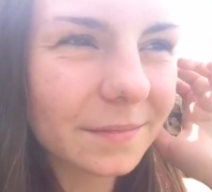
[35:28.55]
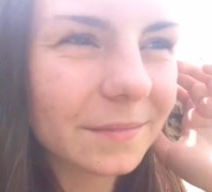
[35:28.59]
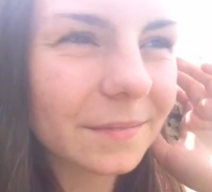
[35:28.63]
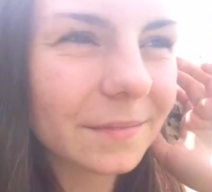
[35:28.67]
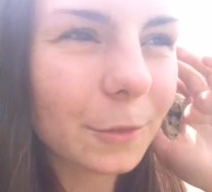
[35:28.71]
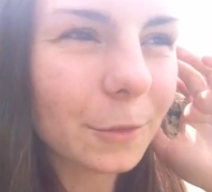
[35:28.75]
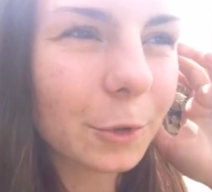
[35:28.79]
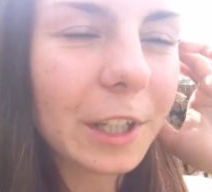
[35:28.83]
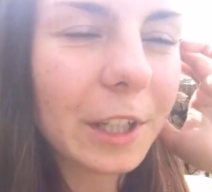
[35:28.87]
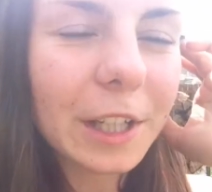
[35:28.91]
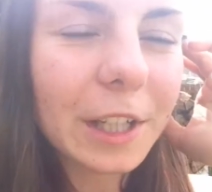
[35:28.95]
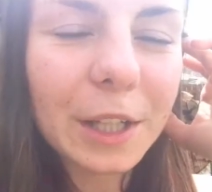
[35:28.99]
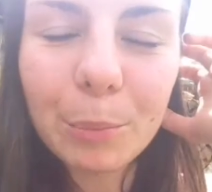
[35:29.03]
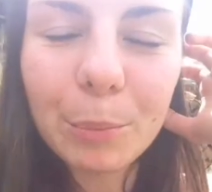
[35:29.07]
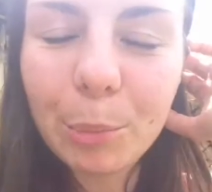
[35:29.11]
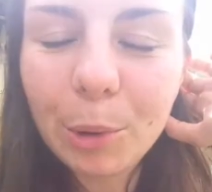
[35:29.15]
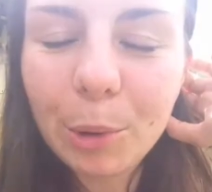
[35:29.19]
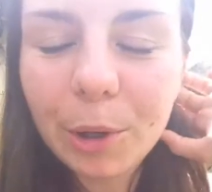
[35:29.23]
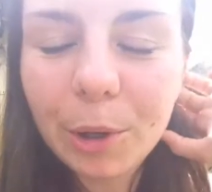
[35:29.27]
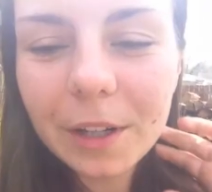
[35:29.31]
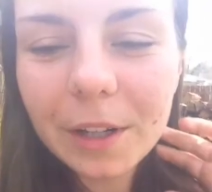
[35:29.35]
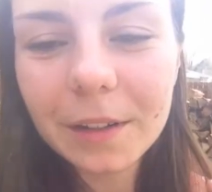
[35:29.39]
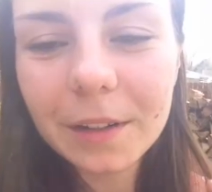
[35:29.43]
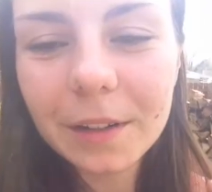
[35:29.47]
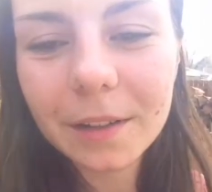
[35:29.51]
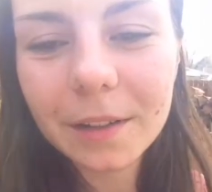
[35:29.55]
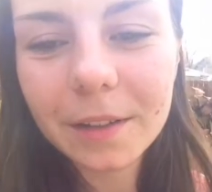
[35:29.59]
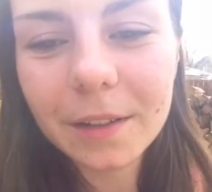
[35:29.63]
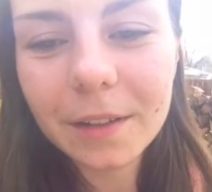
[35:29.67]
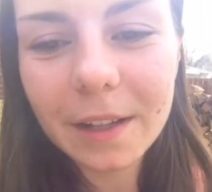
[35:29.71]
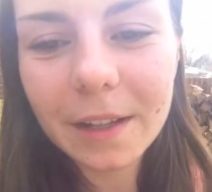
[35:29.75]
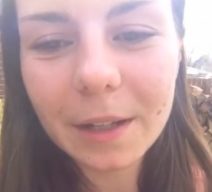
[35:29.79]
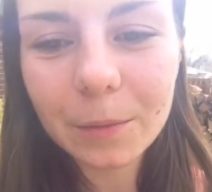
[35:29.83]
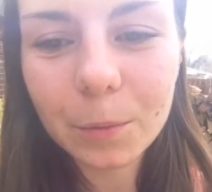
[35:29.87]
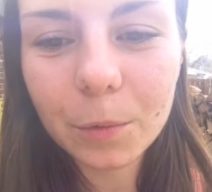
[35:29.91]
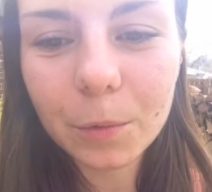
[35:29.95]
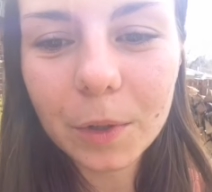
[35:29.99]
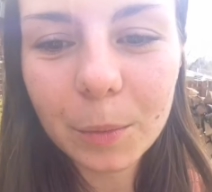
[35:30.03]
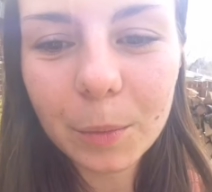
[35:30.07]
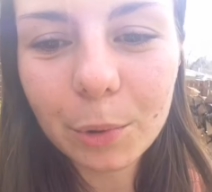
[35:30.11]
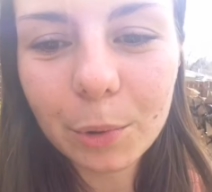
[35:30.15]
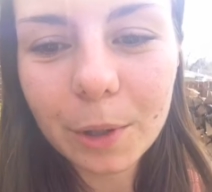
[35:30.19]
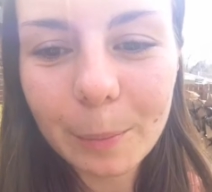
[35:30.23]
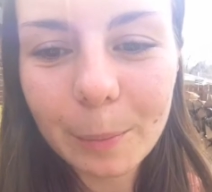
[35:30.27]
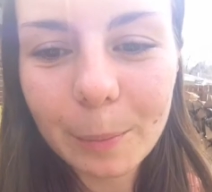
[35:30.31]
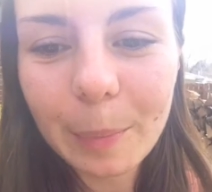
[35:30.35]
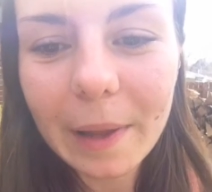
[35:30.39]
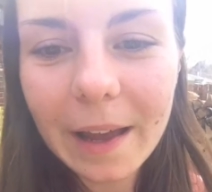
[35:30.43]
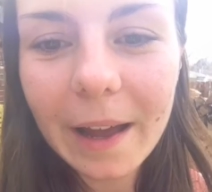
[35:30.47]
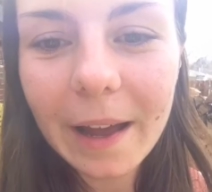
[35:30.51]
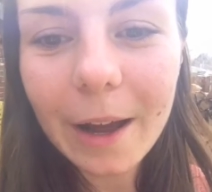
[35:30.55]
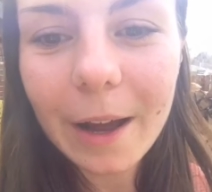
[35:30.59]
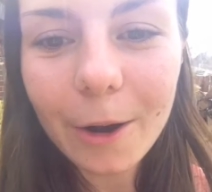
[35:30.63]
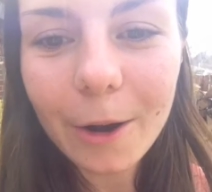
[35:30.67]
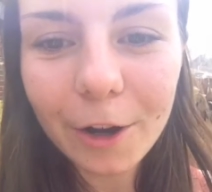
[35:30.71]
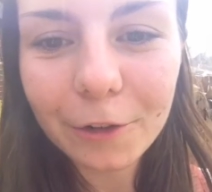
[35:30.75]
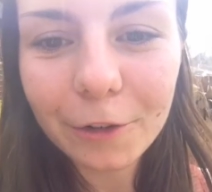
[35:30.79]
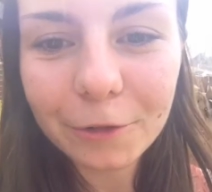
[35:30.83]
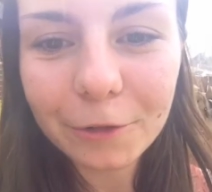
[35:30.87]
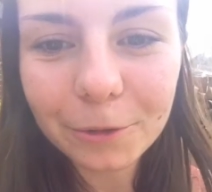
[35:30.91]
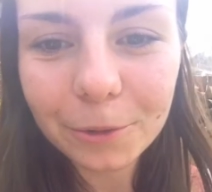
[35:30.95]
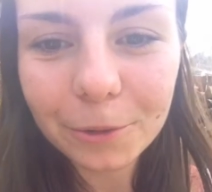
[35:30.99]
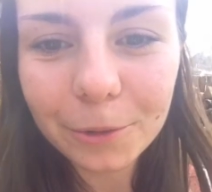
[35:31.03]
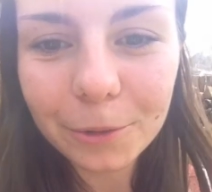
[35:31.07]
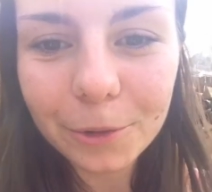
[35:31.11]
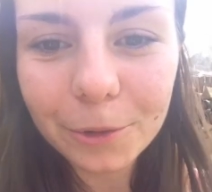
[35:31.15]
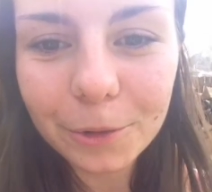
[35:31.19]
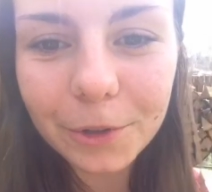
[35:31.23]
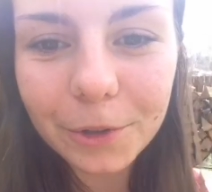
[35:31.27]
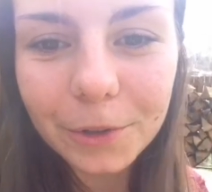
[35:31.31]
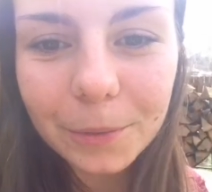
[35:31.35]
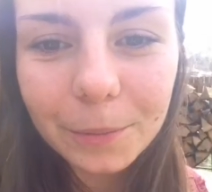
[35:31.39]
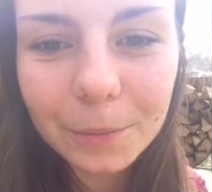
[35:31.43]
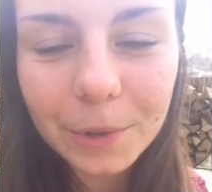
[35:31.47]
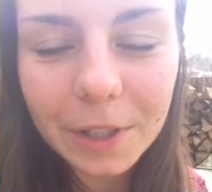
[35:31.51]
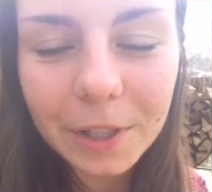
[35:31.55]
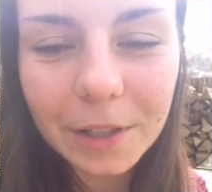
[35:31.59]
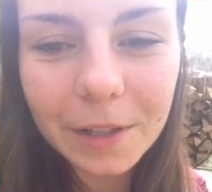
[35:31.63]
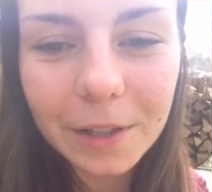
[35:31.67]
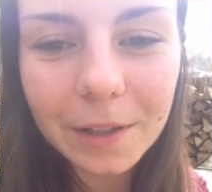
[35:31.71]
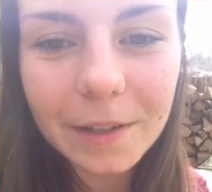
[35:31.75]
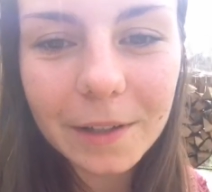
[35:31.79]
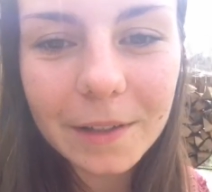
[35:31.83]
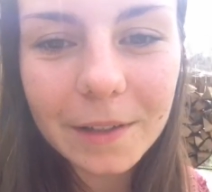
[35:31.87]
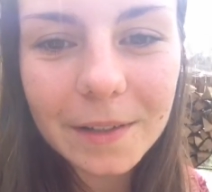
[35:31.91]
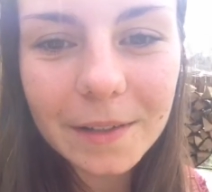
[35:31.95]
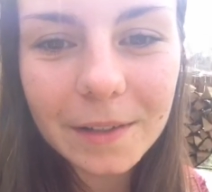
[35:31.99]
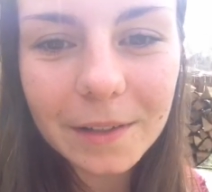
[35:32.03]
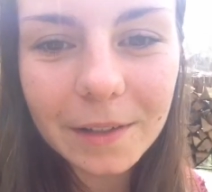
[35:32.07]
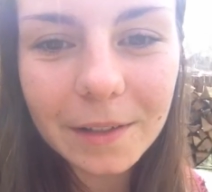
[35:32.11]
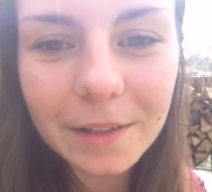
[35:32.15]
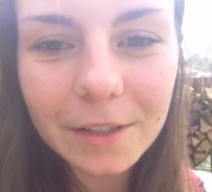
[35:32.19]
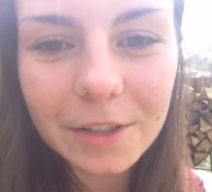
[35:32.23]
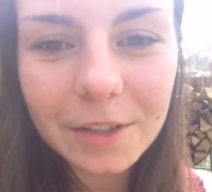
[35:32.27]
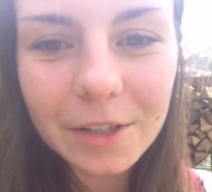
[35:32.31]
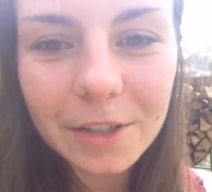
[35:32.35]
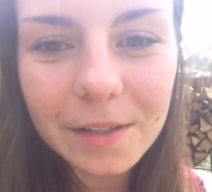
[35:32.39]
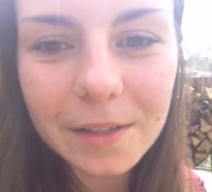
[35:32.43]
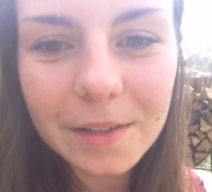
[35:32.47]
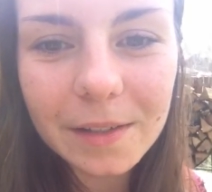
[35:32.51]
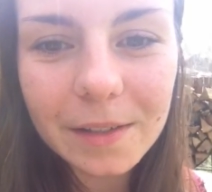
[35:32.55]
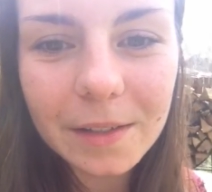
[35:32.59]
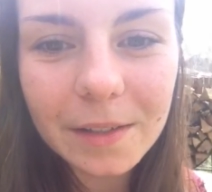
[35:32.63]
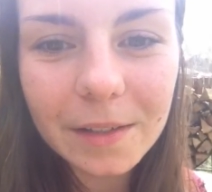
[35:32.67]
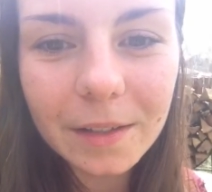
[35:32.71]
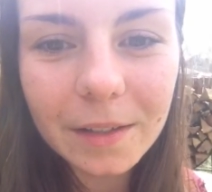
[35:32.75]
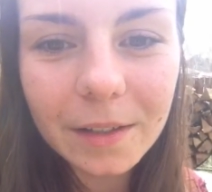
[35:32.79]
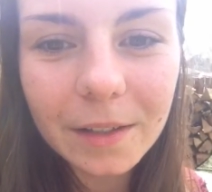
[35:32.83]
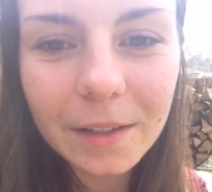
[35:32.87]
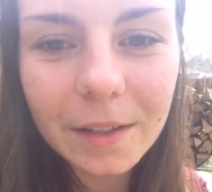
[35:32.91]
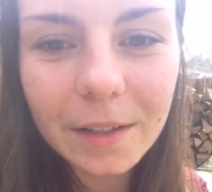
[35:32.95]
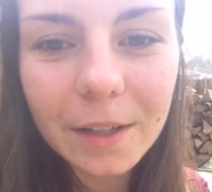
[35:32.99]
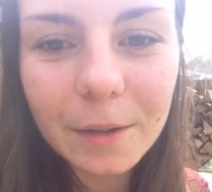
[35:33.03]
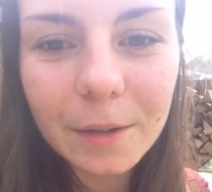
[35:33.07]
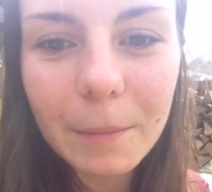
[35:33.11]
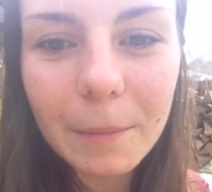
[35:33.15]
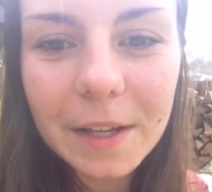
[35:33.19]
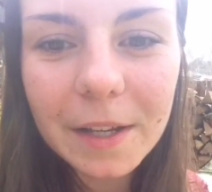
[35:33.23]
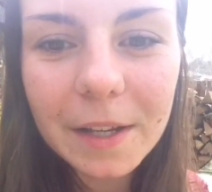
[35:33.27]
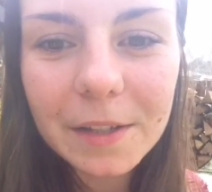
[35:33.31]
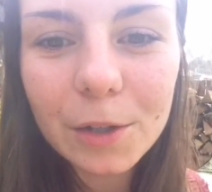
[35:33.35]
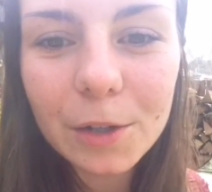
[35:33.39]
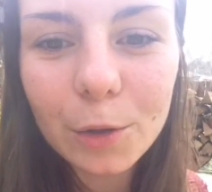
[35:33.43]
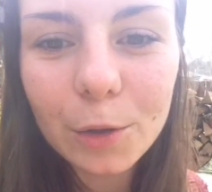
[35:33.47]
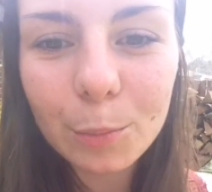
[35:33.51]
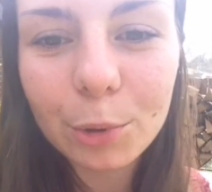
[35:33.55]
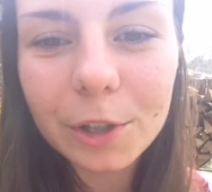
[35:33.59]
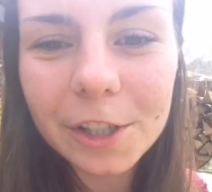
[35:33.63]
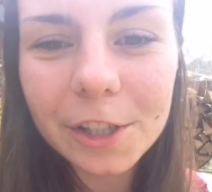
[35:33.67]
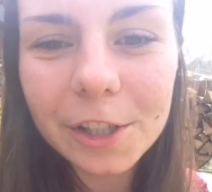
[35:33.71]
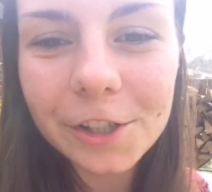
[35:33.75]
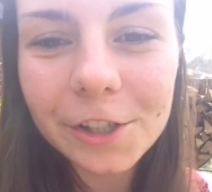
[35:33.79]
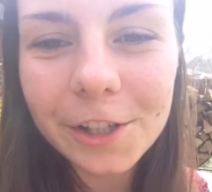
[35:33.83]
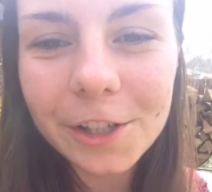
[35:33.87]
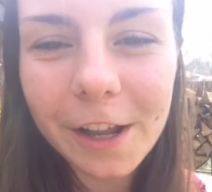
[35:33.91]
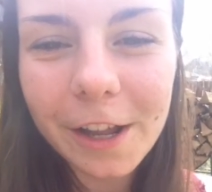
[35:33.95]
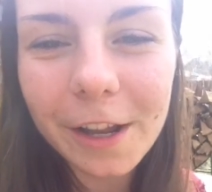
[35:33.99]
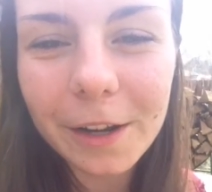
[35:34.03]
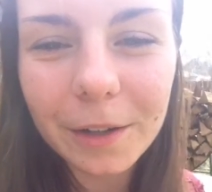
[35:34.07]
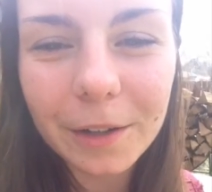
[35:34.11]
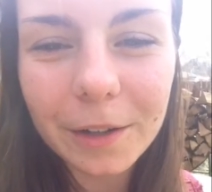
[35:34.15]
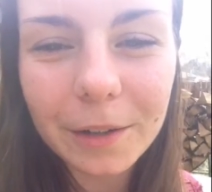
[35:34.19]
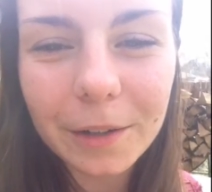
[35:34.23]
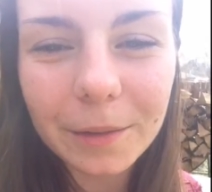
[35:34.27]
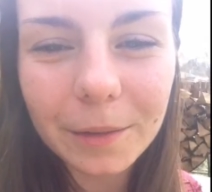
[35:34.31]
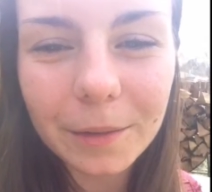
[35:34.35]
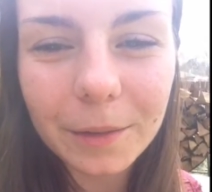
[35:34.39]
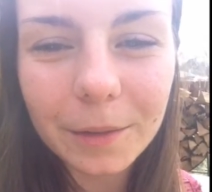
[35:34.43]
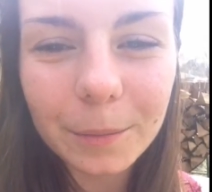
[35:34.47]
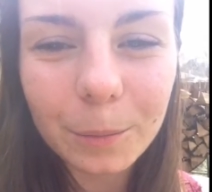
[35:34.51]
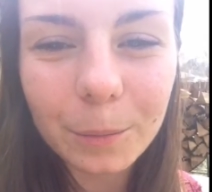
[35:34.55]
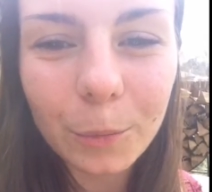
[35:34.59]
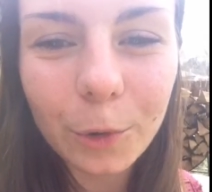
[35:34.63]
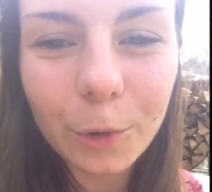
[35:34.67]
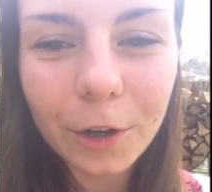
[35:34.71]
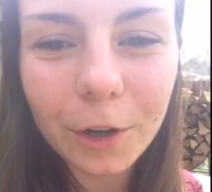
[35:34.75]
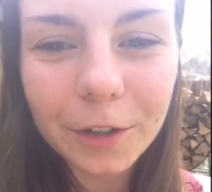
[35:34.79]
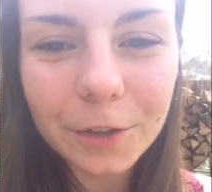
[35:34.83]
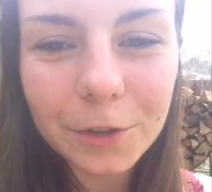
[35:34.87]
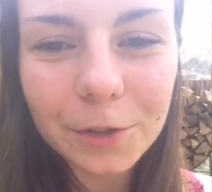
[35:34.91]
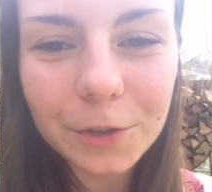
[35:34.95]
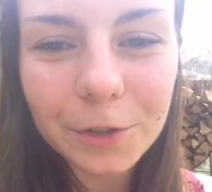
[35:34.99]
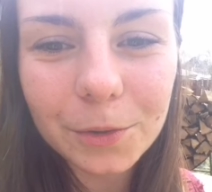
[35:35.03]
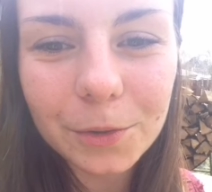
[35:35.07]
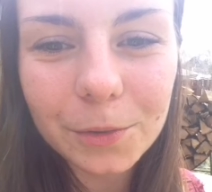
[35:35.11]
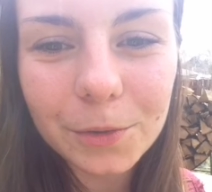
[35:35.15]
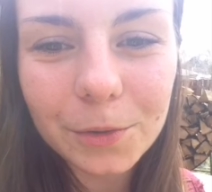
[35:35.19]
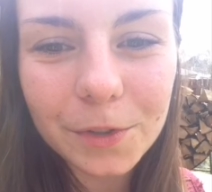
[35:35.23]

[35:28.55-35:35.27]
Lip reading: really important that we prepare our food, because it just makes you appreciate it more too.